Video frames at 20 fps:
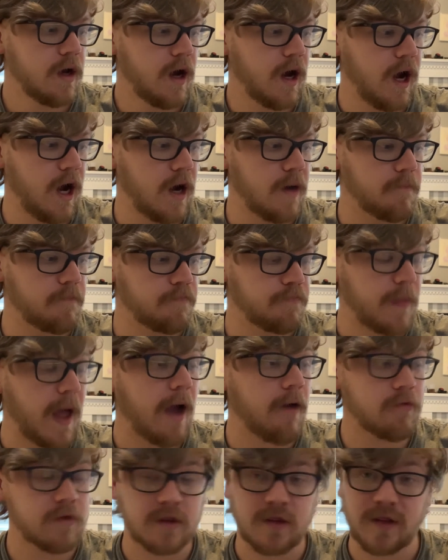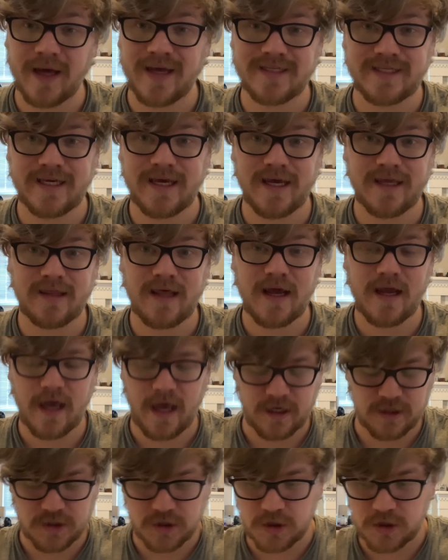I would like to hit that
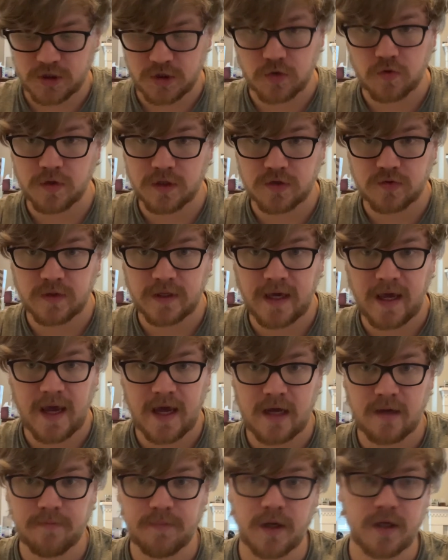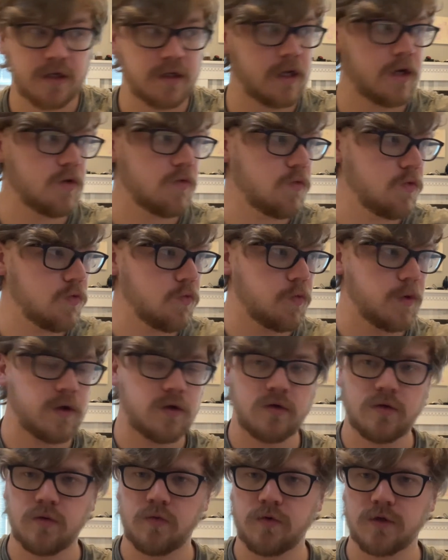as soon as we can, but
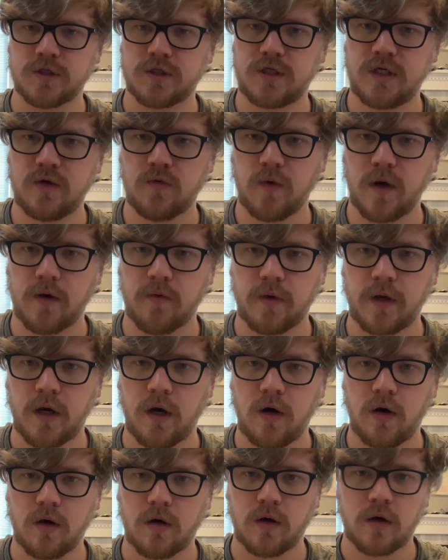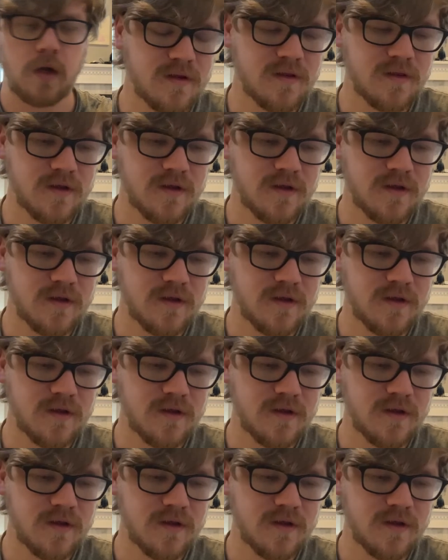we'll see where we are.